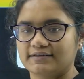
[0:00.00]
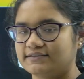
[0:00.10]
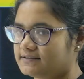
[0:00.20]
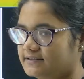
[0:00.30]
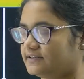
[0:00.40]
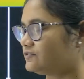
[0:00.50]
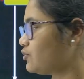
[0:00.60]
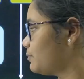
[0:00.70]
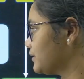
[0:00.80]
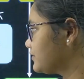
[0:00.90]
class is these
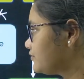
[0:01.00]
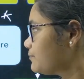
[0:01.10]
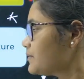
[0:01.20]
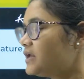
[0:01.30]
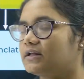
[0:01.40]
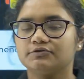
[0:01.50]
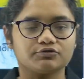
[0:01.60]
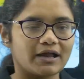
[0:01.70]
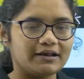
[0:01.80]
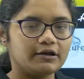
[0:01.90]
topics
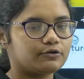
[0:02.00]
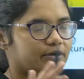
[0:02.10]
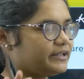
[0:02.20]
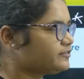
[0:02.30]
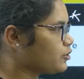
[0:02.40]
so I'll, today's